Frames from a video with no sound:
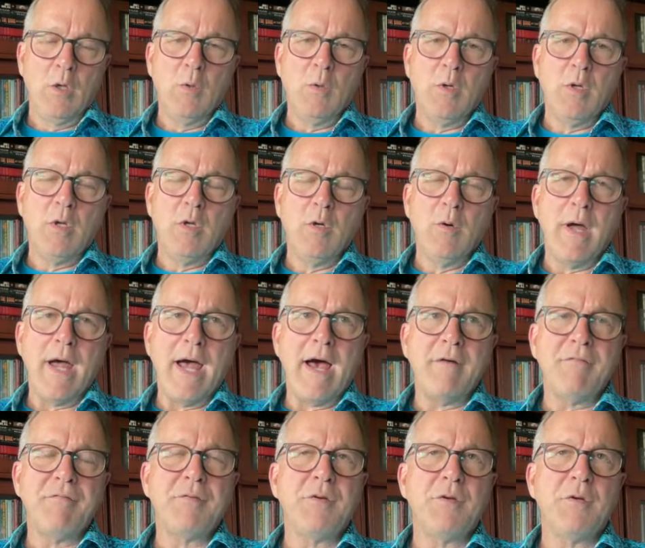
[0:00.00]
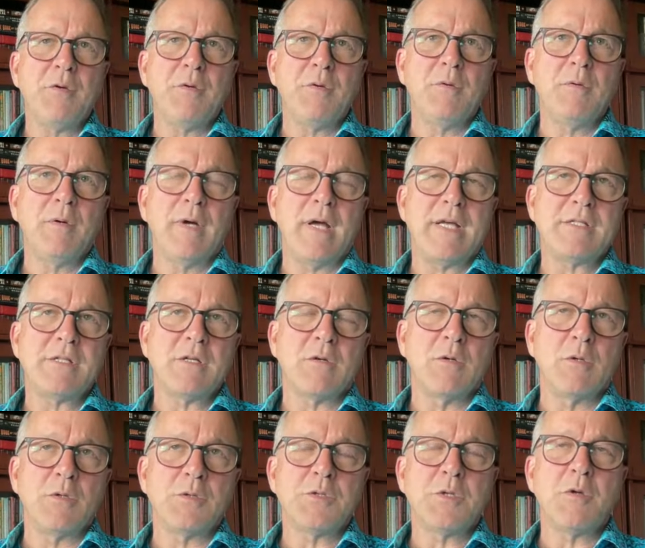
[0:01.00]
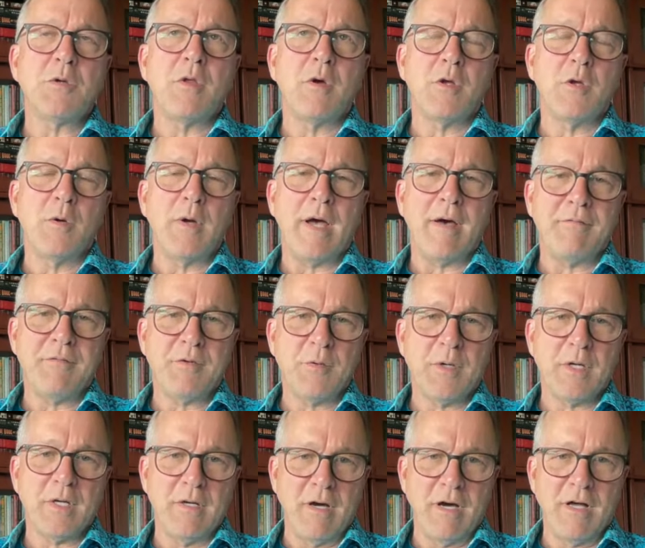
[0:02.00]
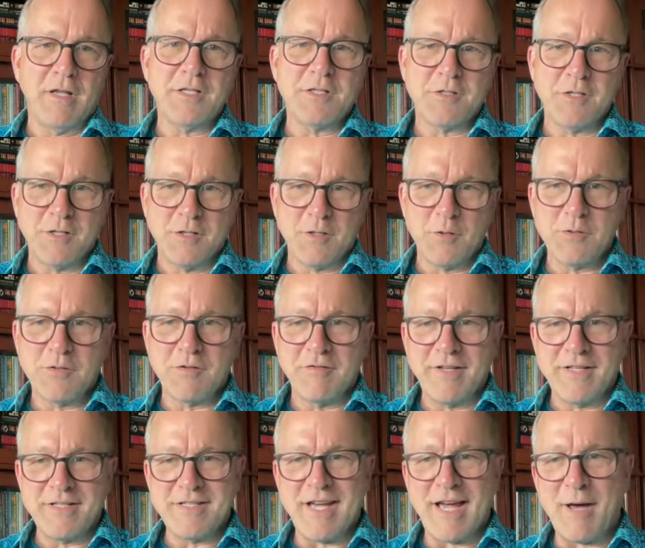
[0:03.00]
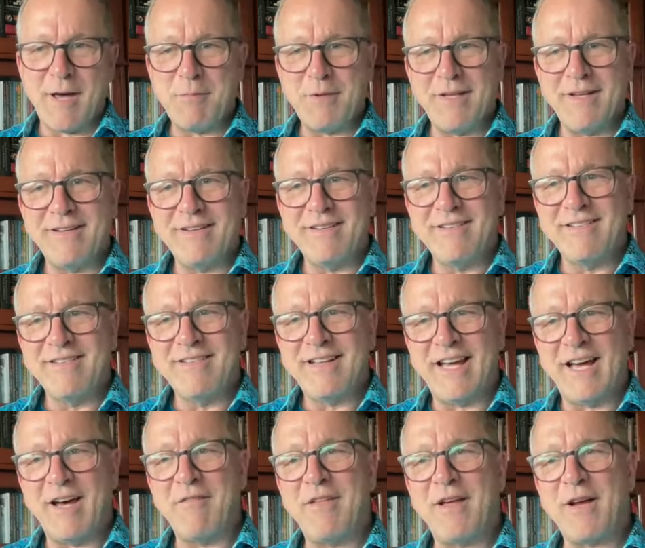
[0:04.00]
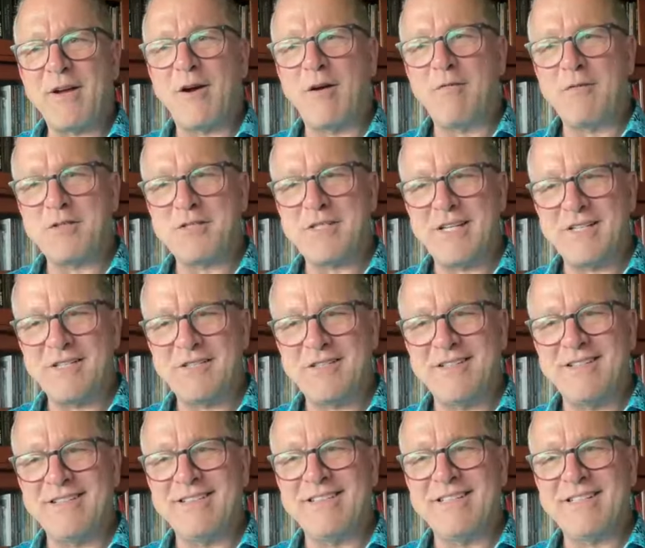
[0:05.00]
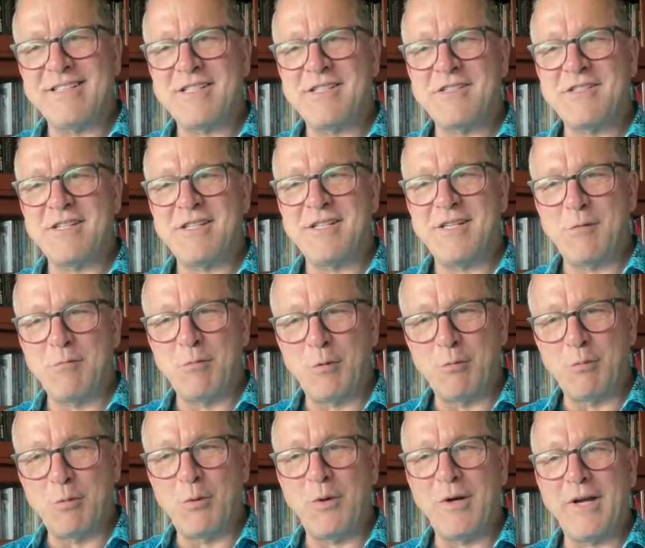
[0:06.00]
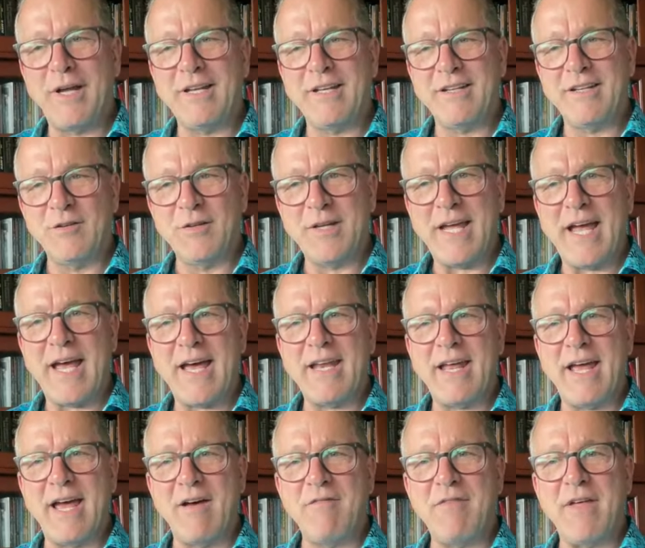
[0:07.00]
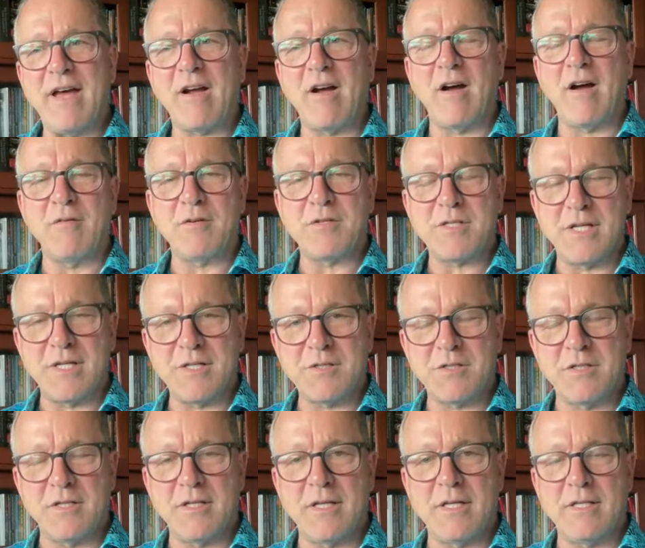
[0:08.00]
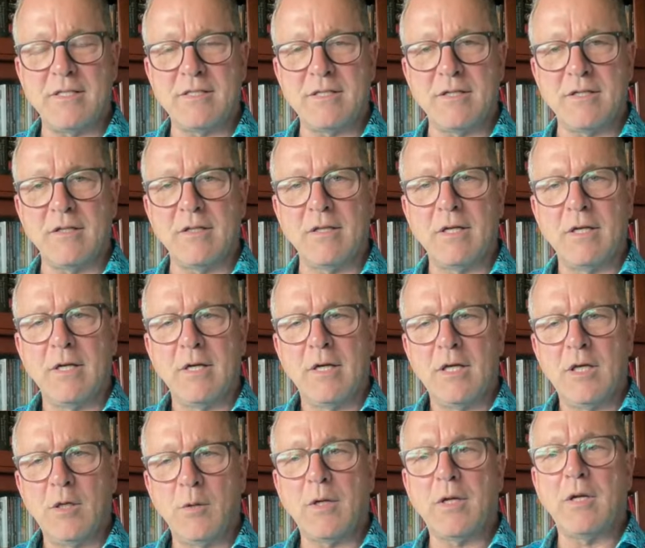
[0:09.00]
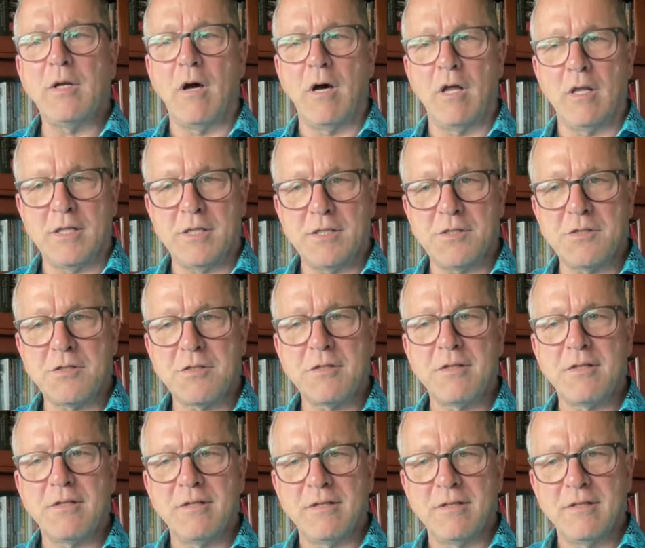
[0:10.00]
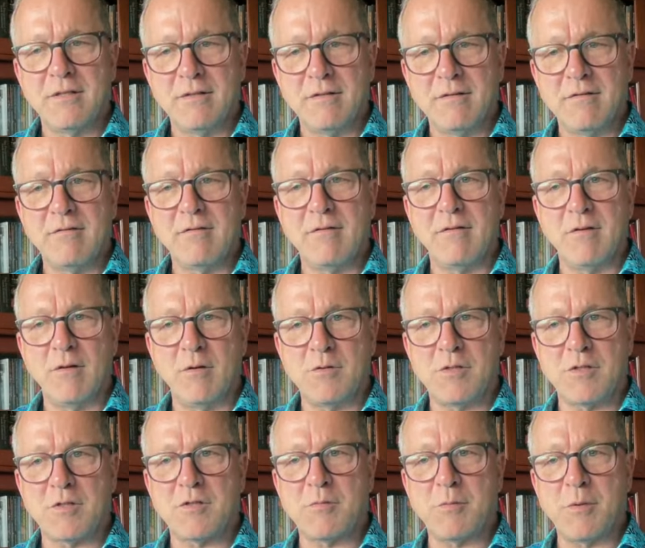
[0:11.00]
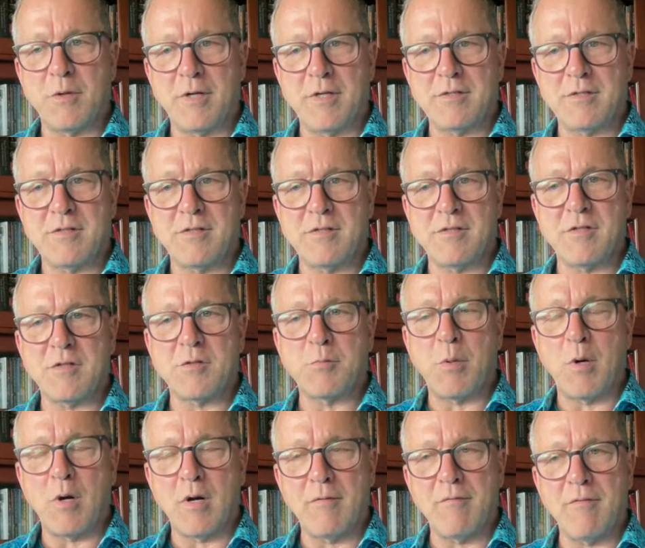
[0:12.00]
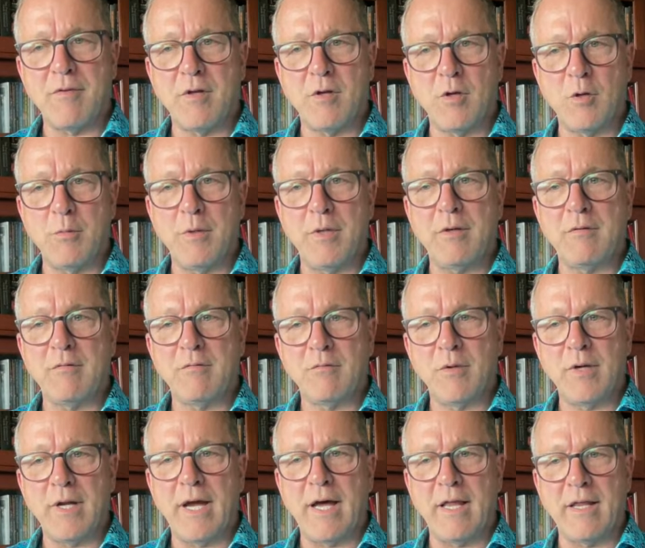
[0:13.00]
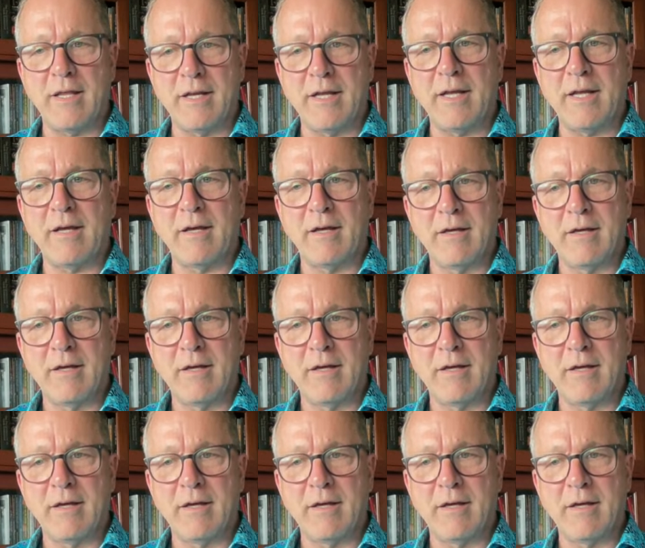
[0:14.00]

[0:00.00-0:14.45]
You have to, as a culture though, you have to acknowledge that those events happen to have that conversation. This is the deeper point. You can't have that conversation until you acknowledge those experiences as part of the human reality.